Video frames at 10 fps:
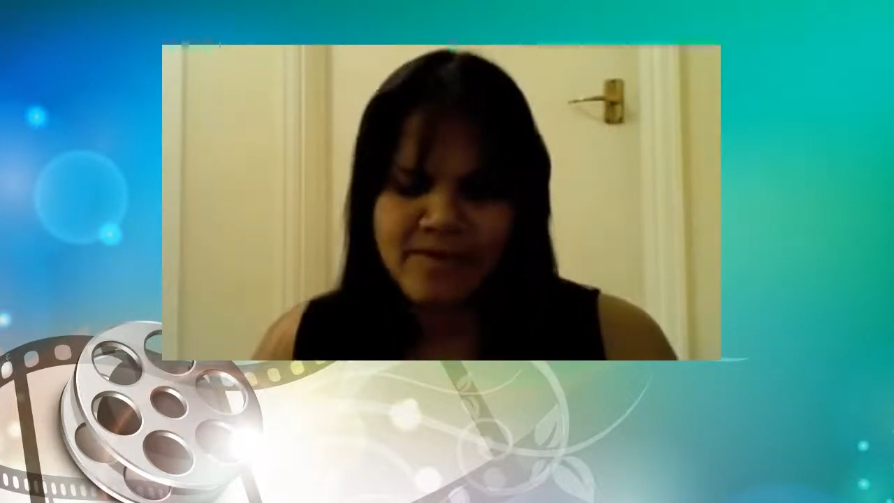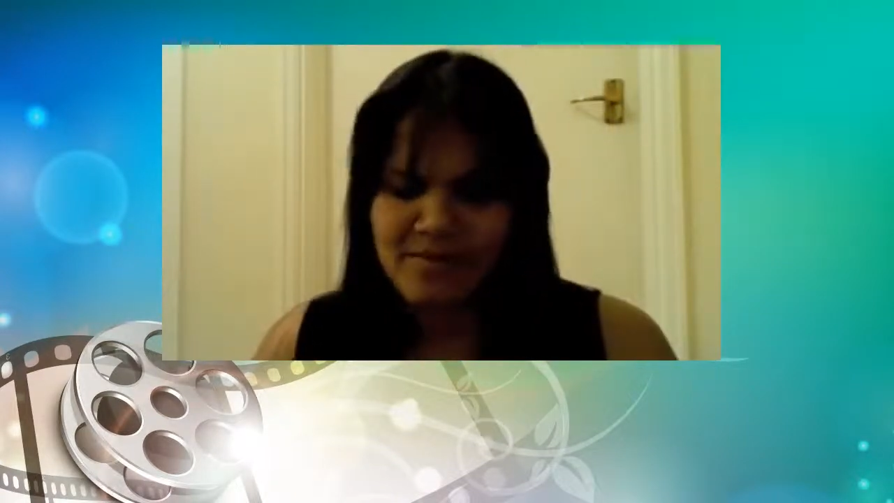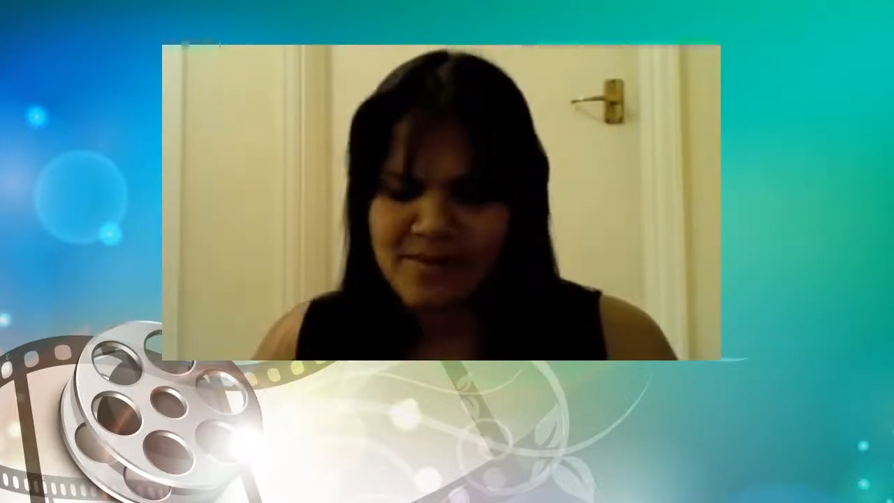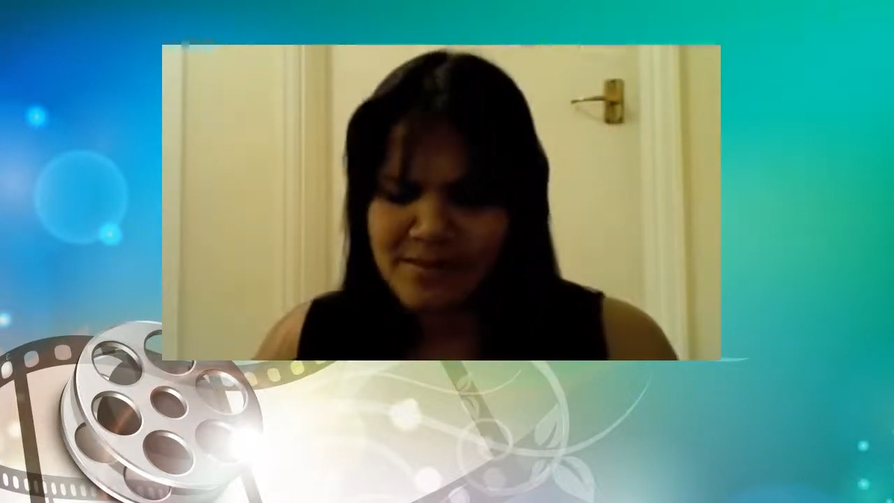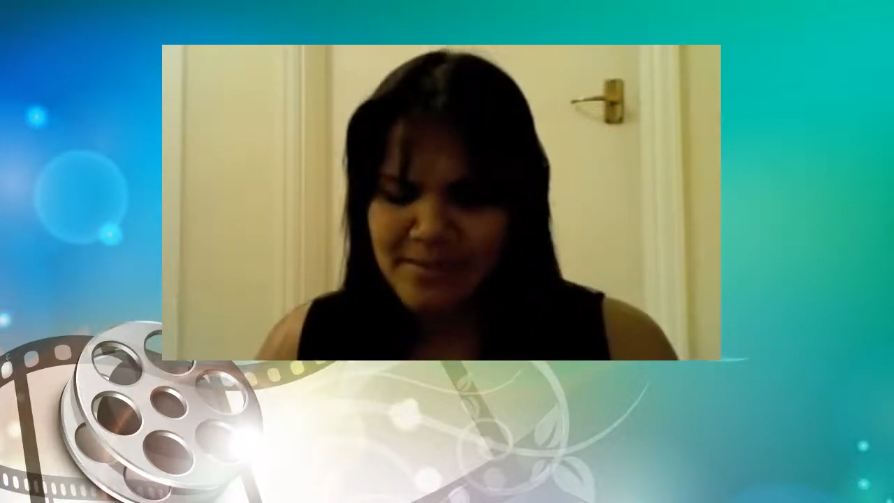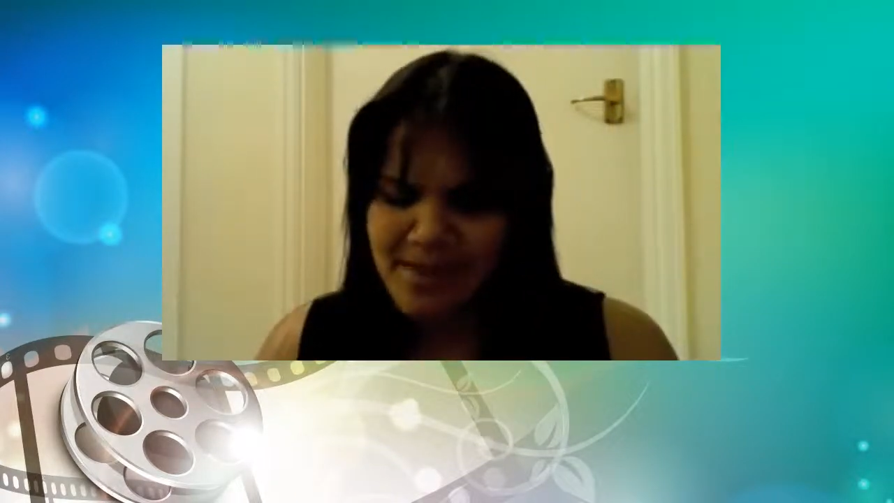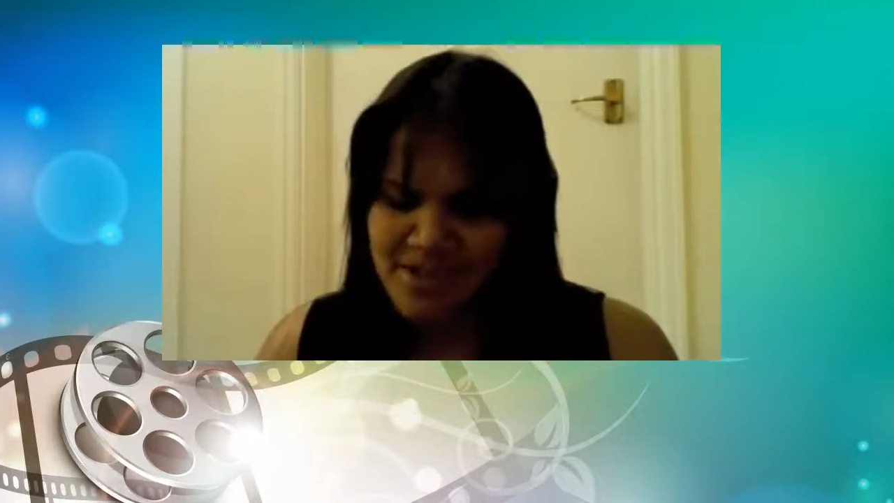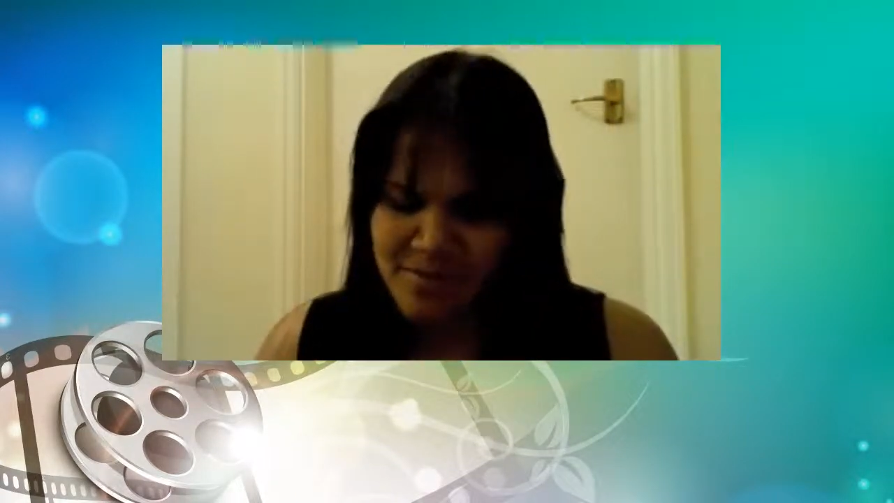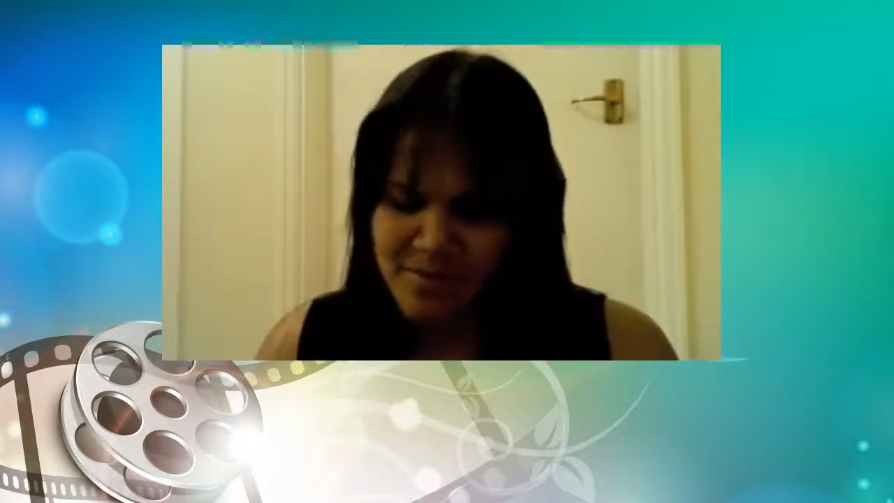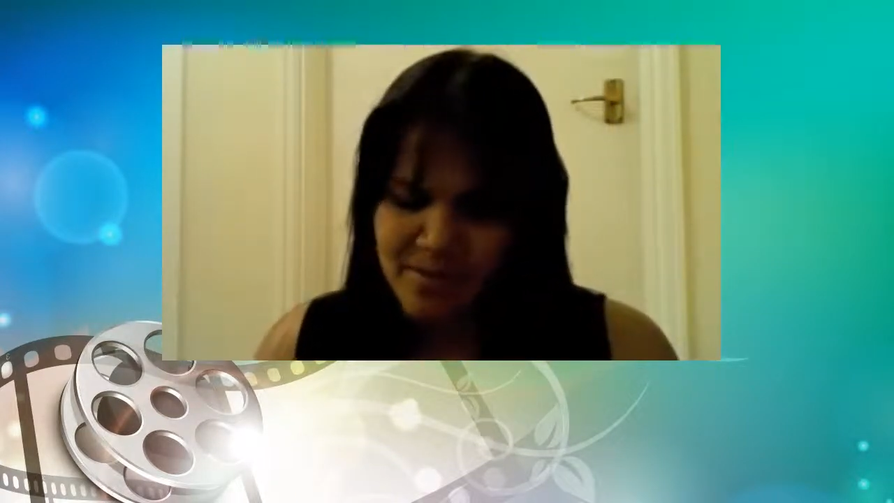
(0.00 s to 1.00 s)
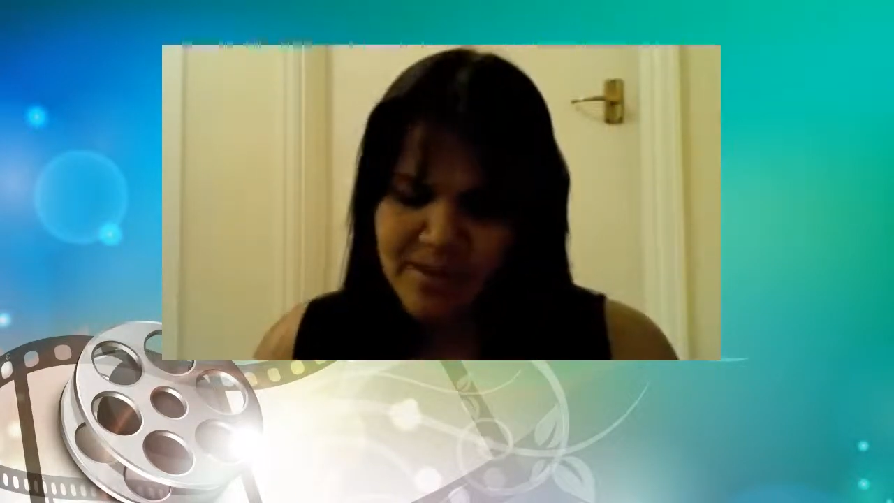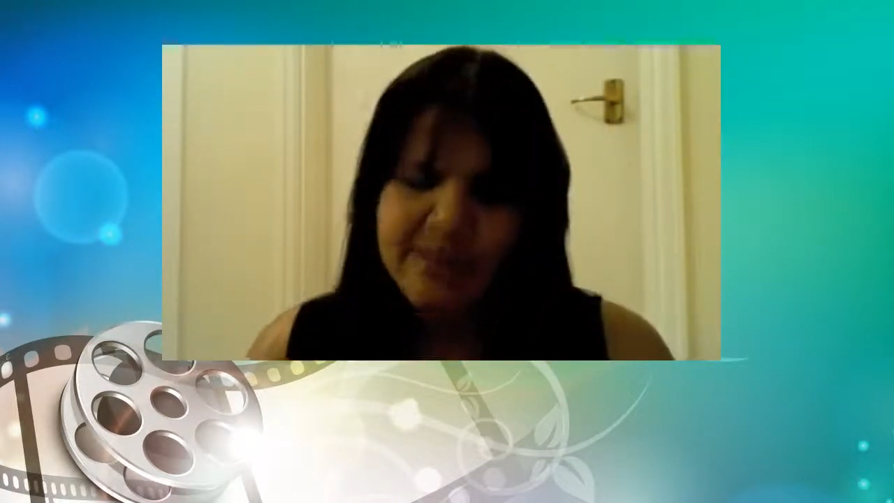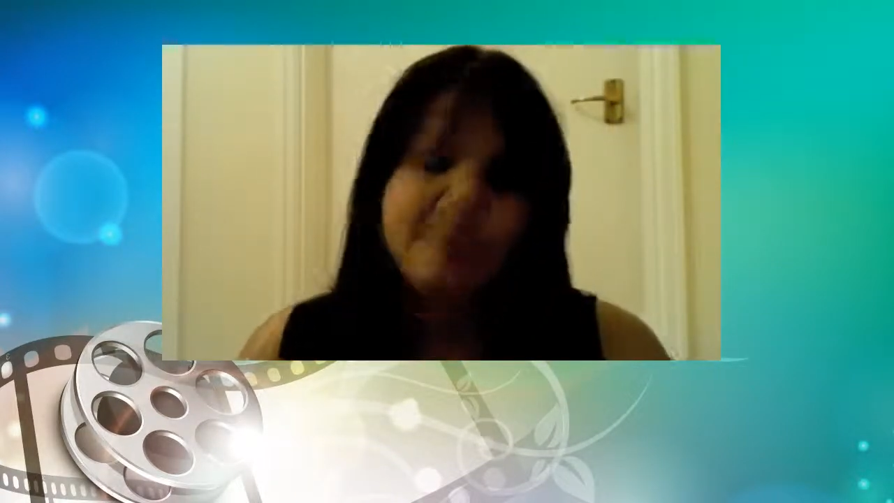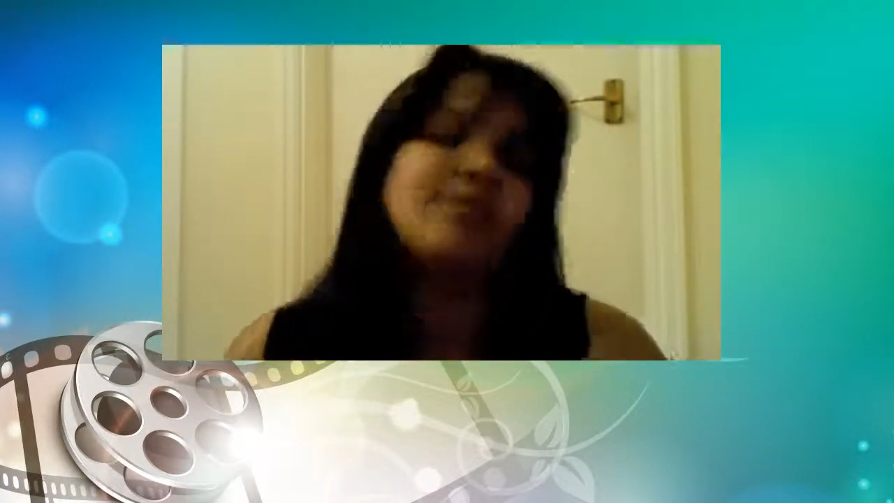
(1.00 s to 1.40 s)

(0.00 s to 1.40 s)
almost a mixture between a lip